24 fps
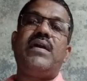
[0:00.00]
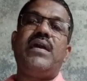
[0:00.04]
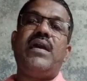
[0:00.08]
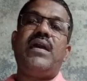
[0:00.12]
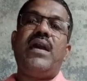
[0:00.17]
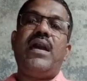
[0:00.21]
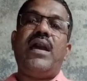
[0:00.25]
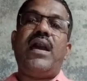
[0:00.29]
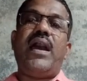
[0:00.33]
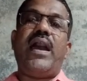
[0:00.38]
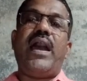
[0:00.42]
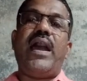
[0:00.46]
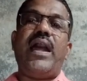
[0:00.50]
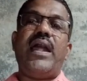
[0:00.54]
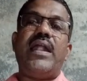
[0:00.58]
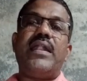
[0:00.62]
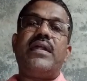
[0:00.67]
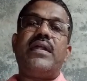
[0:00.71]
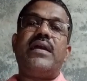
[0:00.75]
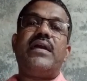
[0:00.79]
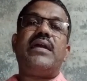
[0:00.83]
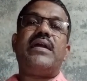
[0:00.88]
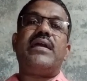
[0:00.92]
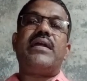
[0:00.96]
and
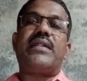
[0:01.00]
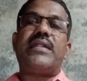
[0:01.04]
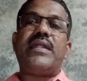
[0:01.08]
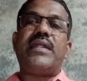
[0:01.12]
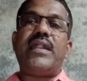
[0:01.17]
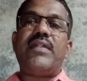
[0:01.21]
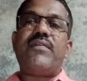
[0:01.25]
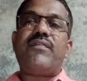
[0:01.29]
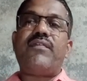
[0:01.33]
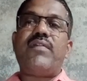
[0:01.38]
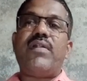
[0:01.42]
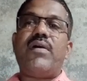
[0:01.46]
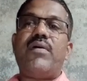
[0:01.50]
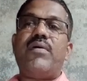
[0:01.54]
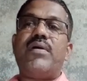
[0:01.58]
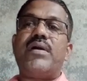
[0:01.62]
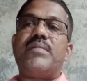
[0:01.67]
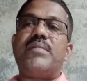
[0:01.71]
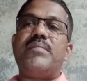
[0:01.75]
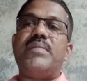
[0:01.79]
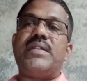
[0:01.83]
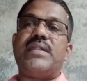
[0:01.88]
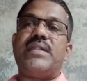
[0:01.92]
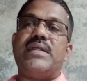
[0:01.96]
red flower
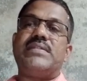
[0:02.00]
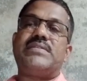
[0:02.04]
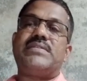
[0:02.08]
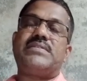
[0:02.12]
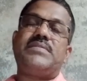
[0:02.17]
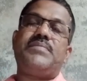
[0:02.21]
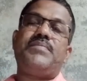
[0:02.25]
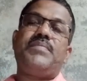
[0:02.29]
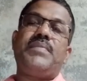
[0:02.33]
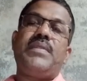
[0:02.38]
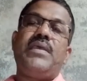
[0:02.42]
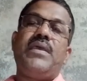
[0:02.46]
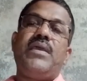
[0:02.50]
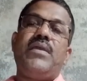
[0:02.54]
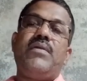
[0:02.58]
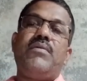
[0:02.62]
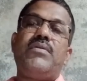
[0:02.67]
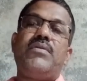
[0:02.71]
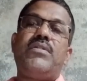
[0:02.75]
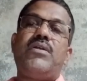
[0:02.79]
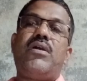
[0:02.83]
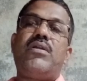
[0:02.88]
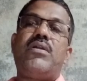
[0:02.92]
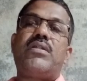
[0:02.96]
beetles
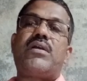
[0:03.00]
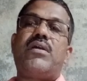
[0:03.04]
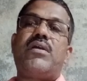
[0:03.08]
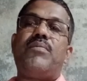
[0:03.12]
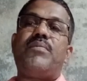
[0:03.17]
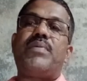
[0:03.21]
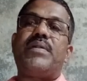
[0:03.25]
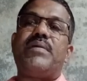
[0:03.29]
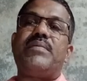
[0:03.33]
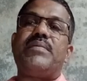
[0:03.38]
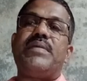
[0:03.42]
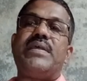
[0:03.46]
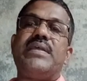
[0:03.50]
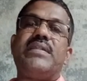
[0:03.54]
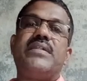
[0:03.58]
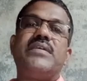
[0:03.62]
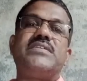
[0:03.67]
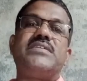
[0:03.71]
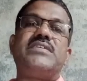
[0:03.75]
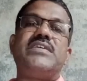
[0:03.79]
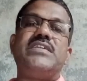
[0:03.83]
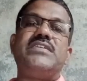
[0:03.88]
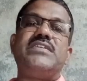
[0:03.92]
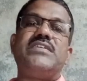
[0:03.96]
without compromising the
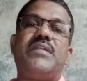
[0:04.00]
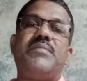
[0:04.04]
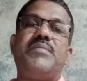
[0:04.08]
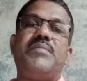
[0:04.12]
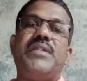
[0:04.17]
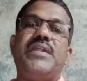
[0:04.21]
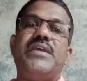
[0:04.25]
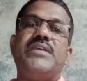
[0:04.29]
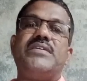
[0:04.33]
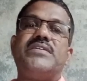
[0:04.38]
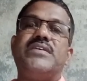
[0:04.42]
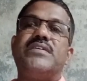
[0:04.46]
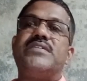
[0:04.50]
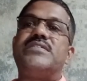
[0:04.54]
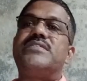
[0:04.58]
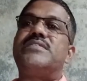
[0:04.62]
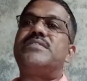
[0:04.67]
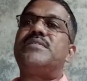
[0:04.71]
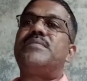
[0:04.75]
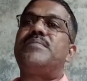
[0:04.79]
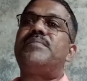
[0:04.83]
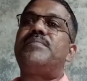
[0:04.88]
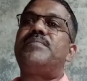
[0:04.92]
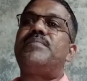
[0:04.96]
seed germinations.
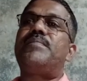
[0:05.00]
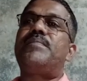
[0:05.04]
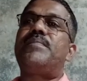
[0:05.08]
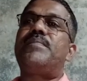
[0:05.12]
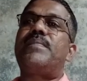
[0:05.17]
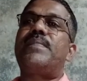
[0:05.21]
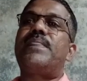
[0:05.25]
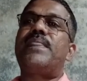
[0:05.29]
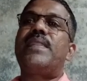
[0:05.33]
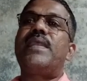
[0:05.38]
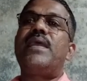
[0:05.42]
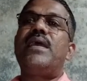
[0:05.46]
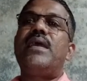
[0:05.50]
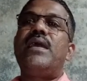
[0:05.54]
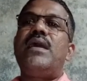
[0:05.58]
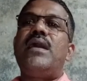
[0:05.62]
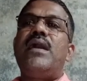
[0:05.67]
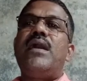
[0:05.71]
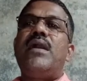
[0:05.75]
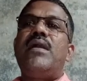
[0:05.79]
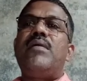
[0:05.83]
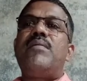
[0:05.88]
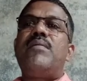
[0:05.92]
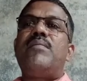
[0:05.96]

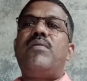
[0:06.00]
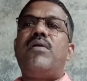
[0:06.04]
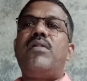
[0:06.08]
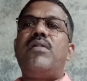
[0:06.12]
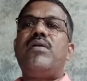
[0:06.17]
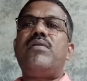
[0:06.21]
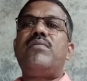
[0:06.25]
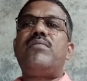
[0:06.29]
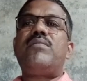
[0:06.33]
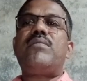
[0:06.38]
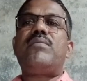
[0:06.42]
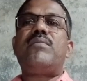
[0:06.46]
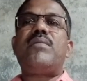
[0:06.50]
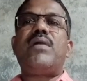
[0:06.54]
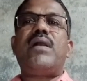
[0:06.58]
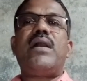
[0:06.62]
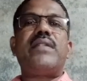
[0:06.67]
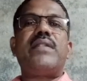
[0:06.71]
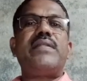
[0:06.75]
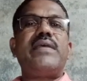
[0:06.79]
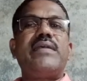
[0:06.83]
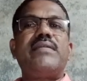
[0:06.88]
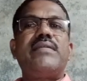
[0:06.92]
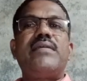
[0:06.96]
Following are the
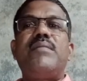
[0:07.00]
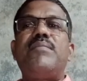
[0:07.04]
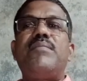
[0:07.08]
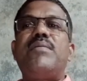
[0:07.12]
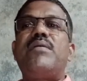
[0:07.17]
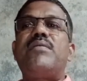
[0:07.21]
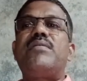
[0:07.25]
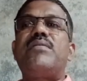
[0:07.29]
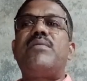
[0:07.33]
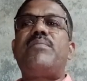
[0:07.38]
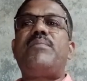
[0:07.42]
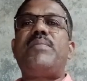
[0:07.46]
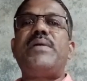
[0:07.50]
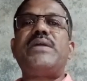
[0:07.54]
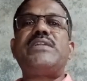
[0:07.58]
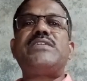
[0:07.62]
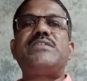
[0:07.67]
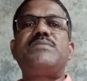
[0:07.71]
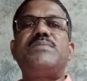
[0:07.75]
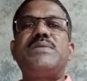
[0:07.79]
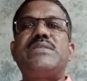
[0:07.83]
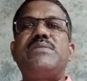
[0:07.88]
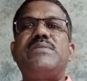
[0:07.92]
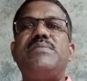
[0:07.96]
example of the
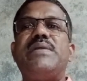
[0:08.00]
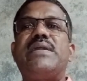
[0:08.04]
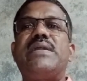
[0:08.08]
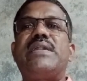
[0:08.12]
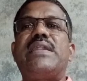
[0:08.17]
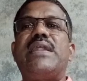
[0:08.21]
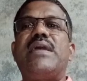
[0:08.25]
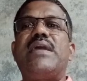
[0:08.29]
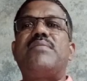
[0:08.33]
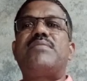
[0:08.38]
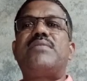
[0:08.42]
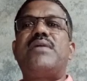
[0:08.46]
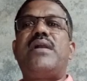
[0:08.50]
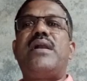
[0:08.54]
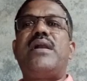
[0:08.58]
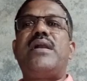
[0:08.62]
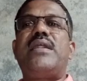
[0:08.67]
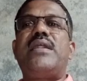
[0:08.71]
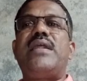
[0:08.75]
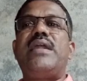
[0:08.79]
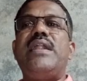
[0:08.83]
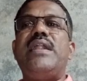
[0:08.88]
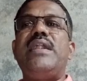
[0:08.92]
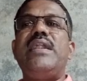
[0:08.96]
pest-specific traps are
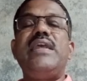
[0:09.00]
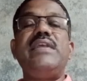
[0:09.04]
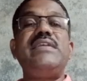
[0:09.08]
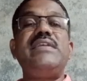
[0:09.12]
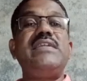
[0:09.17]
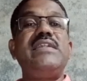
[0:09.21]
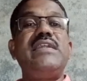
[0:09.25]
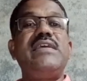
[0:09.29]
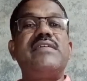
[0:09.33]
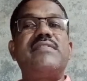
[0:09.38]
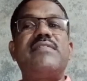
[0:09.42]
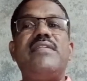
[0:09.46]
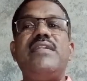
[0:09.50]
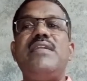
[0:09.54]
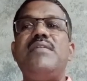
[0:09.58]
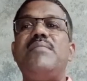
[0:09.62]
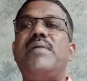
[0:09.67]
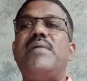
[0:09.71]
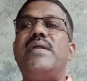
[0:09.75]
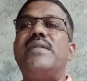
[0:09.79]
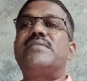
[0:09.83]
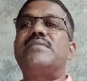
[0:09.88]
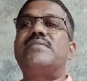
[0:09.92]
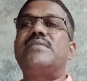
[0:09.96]
indigenously
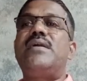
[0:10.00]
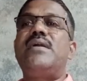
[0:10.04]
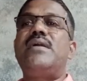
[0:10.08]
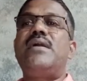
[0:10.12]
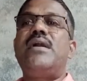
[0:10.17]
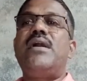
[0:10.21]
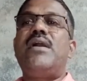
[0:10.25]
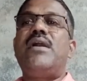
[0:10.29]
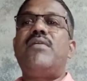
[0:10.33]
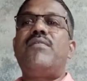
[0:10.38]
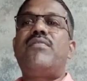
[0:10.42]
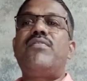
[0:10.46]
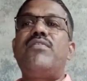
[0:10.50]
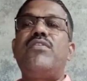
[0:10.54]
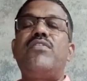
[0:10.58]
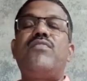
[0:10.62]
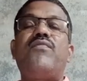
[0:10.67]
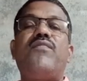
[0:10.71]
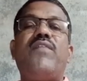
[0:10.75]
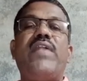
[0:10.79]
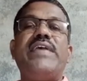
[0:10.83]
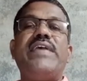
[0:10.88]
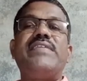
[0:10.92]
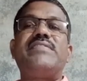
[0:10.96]
made fruit
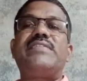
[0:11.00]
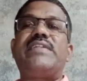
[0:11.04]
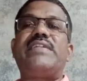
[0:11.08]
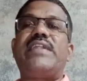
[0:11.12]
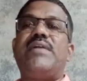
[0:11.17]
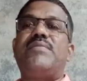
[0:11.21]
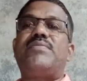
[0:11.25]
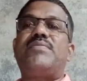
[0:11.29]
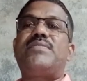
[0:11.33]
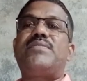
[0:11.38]
flies traps.